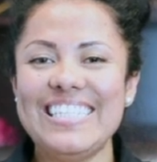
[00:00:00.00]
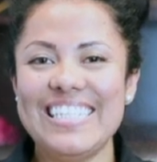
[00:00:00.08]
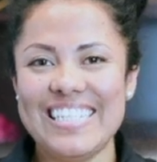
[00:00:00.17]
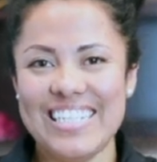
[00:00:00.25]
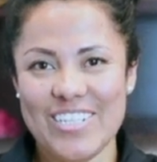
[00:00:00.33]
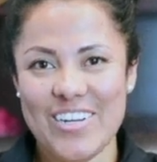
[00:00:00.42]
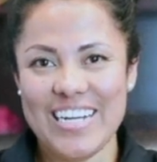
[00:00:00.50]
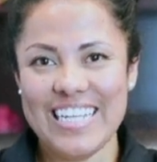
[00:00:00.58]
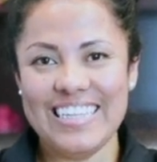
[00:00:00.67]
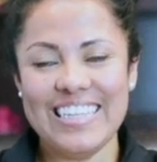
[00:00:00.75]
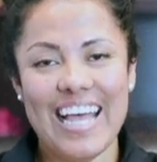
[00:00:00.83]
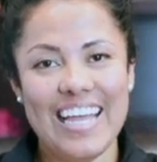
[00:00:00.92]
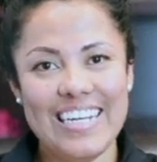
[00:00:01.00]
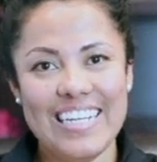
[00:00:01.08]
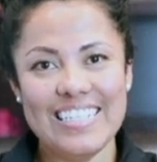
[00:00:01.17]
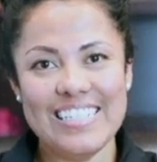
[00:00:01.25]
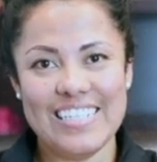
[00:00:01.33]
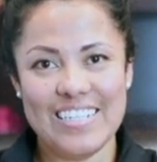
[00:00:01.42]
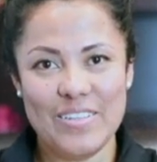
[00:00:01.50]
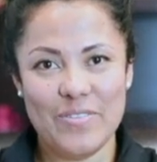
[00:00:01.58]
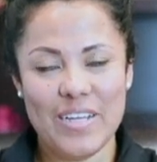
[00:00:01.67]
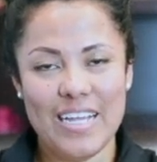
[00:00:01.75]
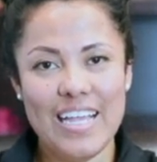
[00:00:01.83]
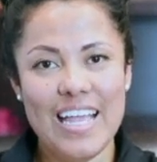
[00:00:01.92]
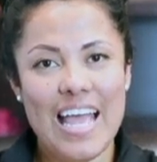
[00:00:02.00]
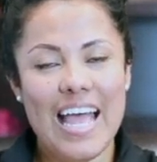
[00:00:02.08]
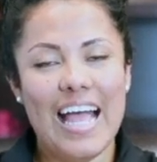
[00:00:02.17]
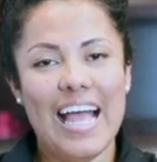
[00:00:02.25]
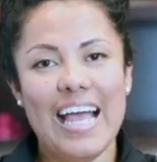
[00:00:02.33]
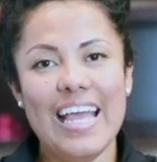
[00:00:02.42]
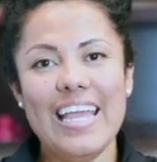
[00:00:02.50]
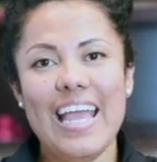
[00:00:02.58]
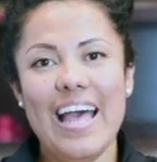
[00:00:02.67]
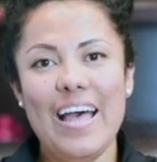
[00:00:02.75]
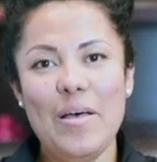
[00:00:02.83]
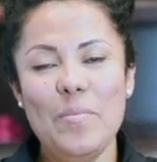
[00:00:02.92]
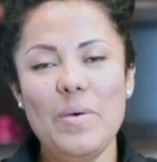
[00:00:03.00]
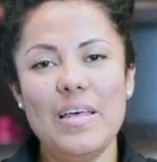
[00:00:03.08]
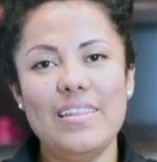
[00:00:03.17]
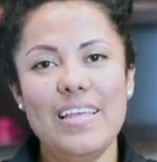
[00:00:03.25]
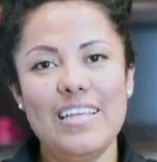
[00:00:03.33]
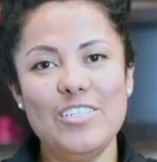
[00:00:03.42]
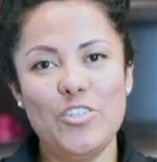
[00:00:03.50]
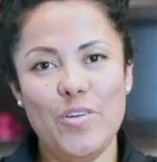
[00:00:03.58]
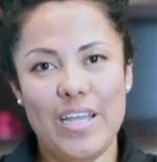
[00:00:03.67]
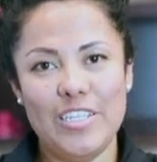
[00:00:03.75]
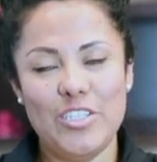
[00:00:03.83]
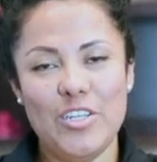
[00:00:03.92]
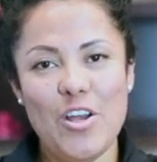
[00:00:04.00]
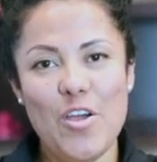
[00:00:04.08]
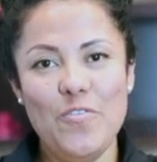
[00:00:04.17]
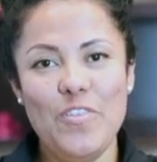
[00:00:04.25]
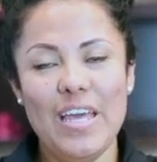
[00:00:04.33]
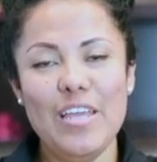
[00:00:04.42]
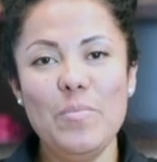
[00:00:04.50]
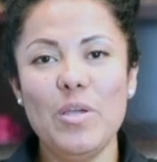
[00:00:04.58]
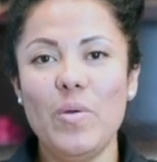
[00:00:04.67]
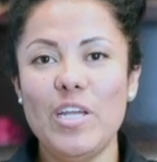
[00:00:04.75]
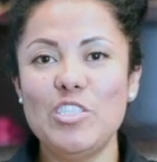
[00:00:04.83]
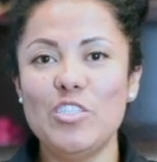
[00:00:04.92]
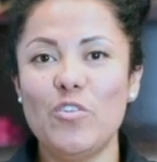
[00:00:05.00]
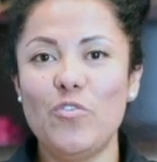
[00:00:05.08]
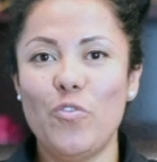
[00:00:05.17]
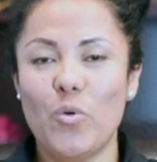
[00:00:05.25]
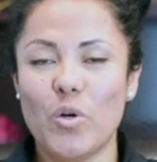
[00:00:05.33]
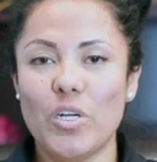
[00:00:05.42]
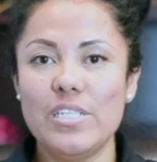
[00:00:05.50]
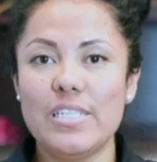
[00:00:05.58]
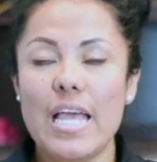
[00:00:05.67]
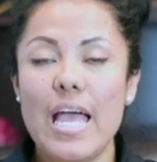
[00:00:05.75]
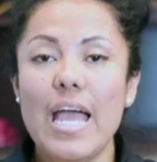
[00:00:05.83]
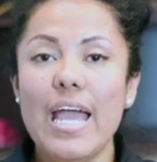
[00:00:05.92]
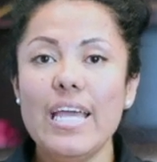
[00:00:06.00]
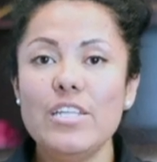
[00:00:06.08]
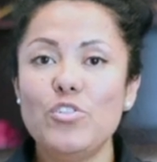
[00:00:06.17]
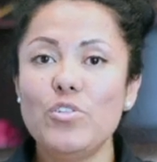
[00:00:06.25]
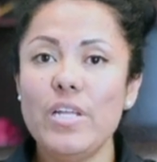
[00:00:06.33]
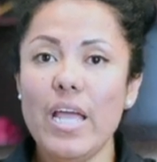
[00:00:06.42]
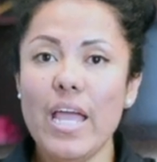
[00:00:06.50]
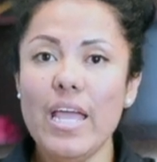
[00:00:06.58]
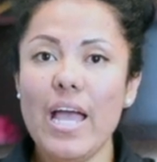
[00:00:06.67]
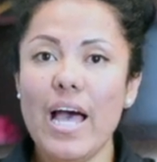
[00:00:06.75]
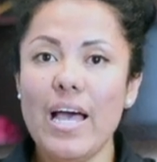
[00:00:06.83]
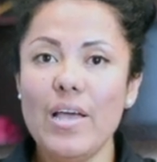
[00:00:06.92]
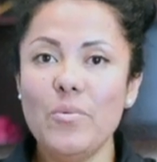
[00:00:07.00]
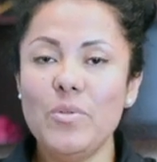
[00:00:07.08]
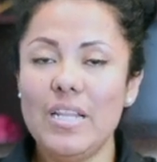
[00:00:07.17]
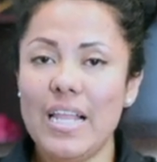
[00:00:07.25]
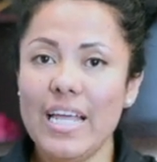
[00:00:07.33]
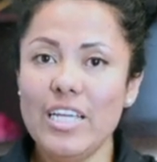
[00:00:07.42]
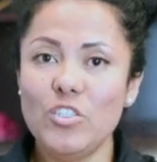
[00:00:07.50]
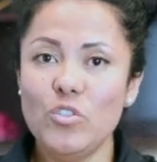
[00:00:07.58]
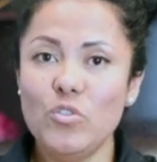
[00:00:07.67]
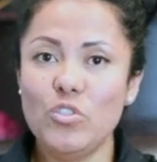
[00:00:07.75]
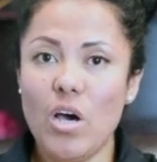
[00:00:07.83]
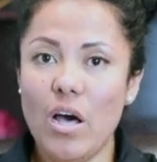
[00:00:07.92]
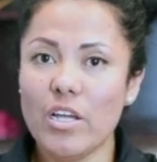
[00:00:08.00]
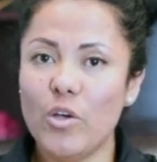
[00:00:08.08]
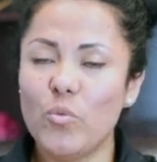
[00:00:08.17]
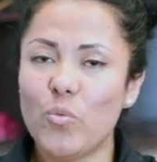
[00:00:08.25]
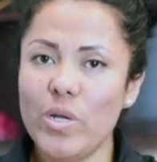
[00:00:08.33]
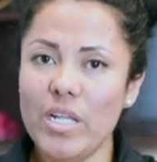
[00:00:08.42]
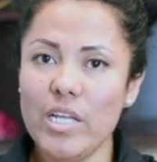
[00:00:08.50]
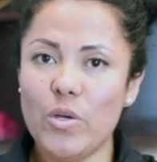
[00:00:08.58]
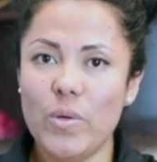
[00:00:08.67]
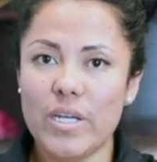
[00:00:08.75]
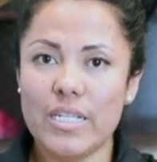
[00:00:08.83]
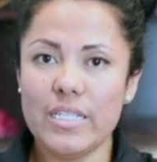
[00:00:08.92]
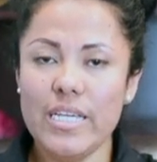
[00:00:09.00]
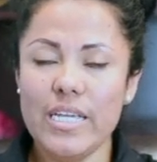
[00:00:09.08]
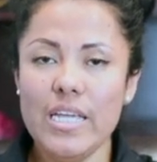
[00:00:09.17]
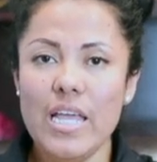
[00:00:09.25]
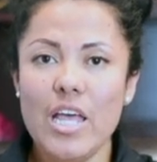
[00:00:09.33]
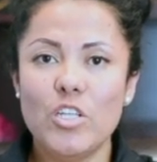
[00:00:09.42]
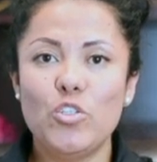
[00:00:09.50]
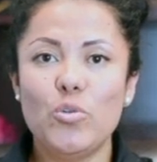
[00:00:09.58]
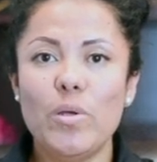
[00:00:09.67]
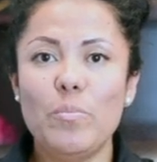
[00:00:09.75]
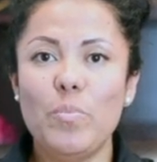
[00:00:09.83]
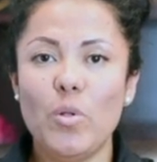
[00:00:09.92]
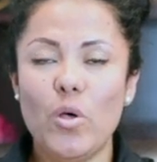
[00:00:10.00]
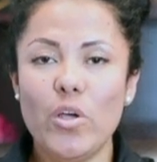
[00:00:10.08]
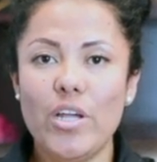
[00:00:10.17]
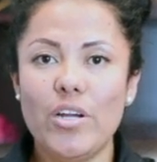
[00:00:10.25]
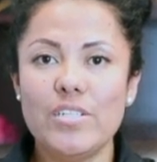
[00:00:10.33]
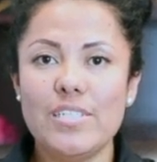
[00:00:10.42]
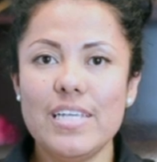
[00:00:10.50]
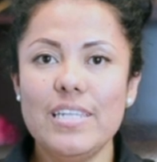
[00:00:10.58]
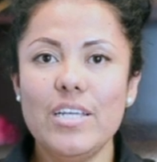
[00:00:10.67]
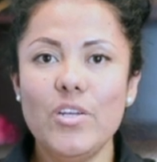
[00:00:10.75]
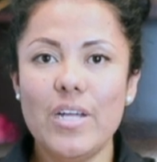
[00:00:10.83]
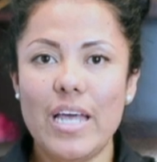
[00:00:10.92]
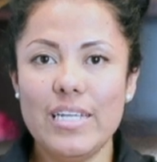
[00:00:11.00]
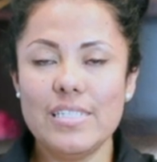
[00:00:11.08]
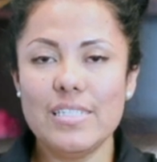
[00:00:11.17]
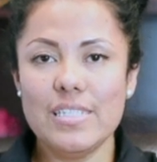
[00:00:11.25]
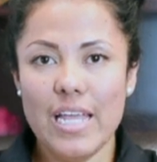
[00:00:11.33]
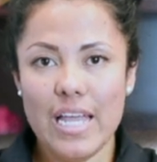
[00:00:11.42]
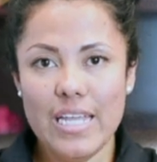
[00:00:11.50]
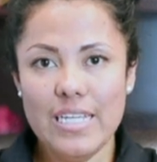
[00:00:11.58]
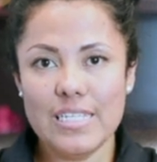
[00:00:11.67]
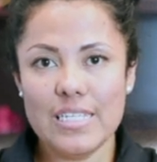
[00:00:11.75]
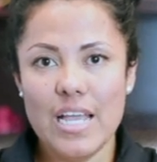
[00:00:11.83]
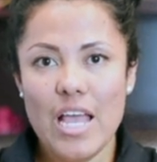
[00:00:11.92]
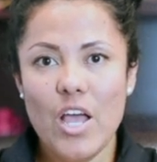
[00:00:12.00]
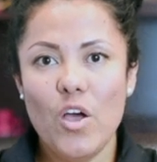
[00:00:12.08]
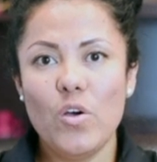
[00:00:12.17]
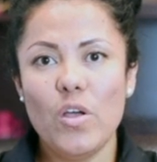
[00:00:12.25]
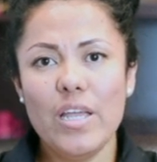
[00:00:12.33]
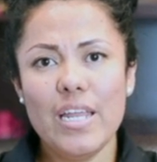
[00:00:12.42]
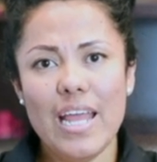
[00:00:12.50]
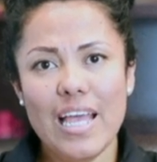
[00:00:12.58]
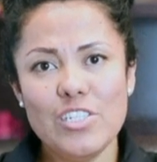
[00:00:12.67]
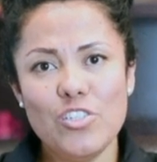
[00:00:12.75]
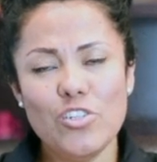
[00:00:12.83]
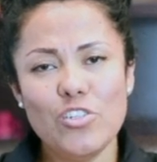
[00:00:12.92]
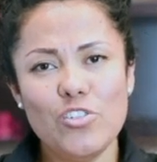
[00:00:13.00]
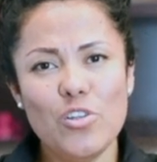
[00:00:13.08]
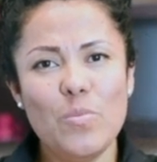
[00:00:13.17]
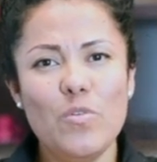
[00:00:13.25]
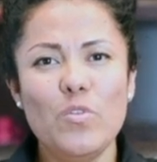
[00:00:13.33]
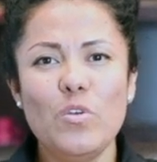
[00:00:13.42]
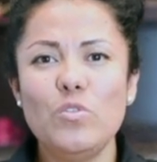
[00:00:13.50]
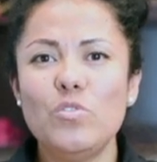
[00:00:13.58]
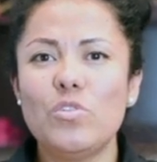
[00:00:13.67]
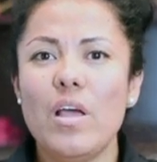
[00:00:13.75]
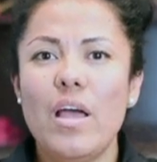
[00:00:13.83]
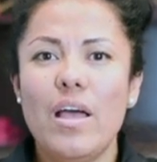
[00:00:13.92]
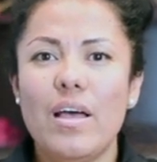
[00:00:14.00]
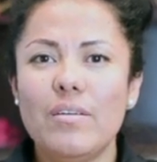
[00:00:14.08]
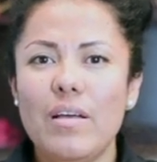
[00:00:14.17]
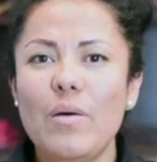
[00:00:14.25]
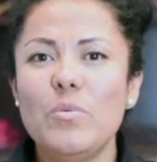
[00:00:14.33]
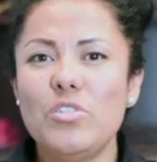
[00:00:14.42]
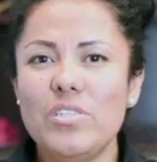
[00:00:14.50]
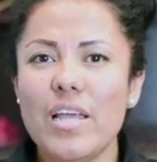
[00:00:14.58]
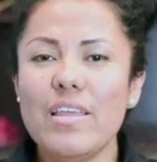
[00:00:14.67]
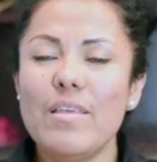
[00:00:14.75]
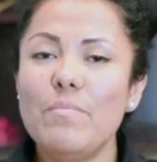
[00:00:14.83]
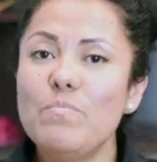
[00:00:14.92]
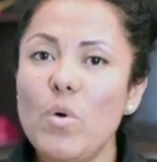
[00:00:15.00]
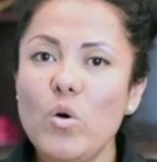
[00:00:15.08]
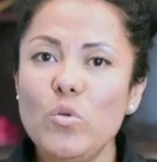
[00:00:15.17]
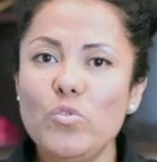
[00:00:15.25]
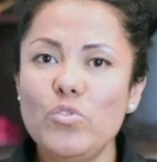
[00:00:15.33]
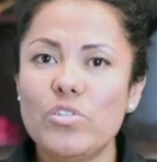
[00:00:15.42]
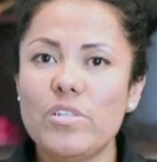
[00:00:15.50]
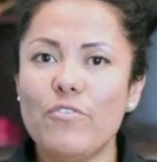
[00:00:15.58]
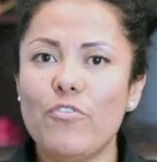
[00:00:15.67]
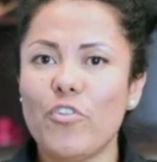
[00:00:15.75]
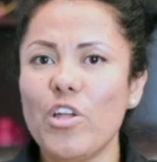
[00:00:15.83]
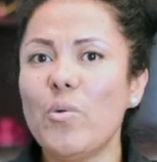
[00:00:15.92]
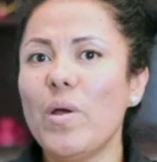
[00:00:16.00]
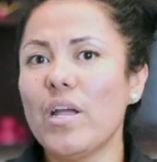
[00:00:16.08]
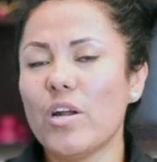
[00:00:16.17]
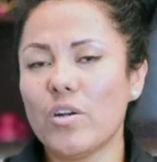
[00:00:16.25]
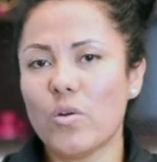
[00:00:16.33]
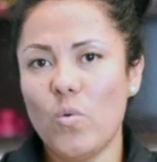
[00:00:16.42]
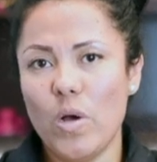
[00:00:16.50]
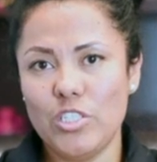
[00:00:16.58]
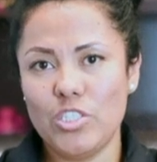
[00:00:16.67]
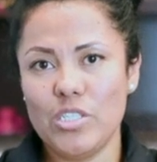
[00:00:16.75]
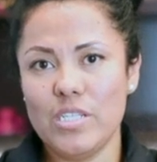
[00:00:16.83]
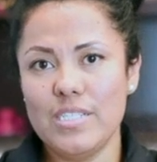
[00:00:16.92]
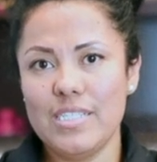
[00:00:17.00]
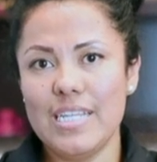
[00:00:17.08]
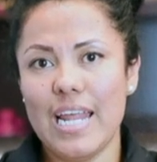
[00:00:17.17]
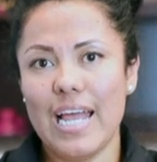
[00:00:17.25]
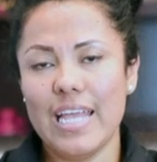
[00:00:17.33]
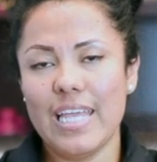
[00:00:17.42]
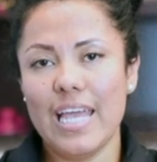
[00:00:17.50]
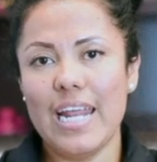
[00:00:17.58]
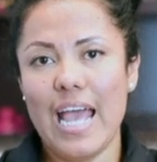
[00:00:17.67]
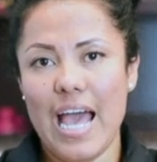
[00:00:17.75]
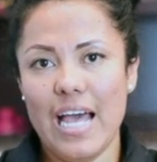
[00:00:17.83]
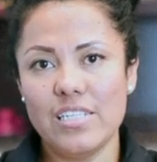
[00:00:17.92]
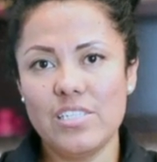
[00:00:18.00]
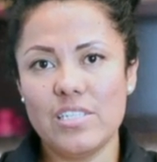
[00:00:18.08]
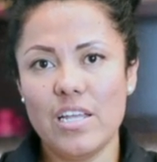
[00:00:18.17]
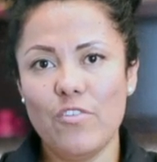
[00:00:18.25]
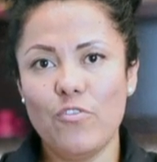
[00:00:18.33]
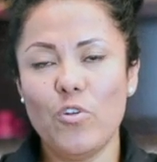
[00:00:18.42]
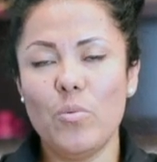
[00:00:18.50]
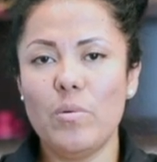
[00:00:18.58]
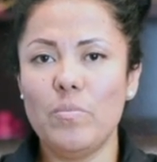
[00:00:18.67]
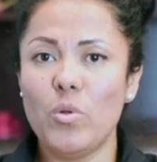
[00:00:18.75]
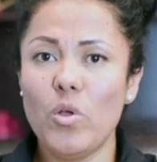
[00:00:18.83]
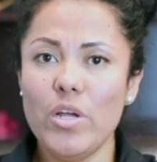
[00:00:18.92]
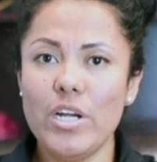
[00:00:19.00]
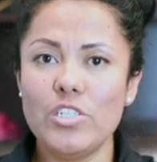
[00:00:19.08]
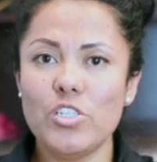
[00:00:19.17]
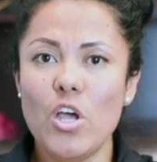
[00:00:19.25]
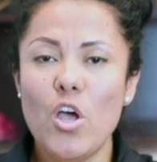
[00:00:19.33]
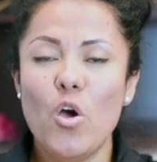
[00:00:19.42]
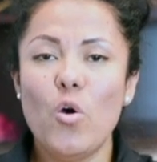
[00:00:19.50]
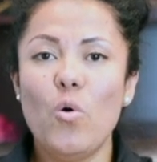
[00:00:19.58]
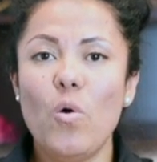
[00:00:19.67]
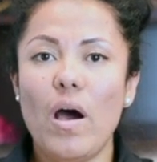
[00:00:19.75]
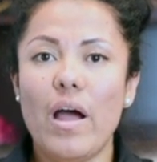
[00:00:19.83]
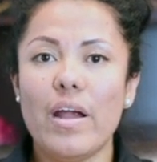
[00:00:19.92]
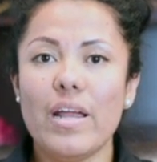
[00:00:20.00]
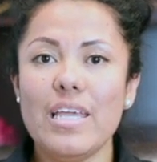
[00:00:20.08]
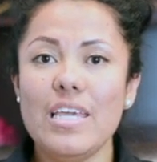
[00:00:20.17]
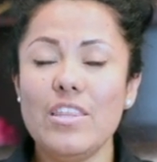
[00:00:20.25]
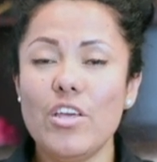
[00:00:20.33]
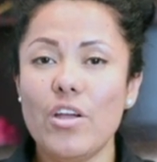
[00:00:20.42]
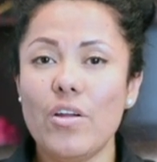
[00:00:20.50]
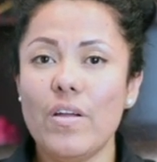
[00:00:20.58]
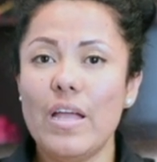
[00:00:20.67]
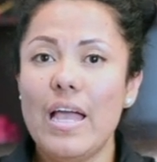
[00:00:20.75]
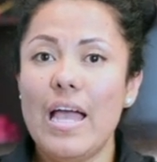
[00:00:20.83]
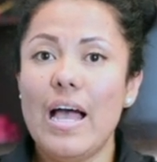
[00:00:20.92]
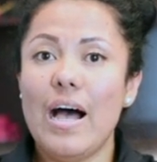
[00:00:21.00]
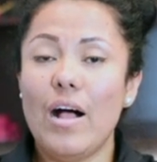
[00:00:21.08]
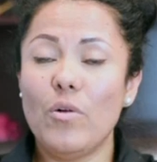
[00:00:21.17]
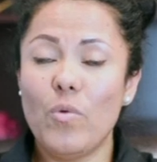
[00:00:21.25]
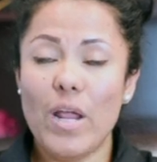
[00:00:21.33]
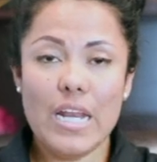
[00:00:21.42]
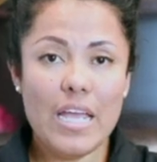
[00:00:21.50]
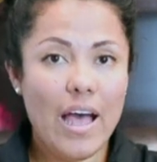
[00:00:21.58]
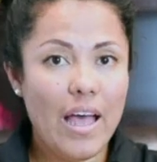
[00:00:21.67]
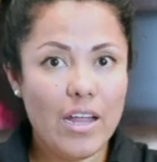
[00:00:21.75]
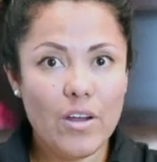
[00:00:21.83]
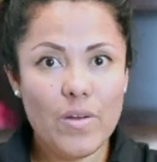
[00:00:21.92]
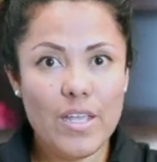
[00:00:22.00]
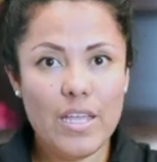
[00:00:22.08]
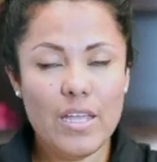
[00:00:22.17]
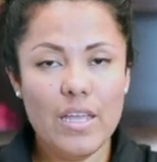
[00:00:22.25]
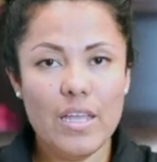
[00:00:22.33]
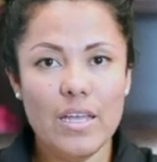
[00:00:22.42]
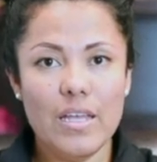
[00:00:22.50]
this is attorney Tania Silva. I am the director of the Immigration Force, and today I would like to talk really quickly to employers in the United States and answer some of those, I would say, the most frequent questions that I get asked from employers who are either already hiring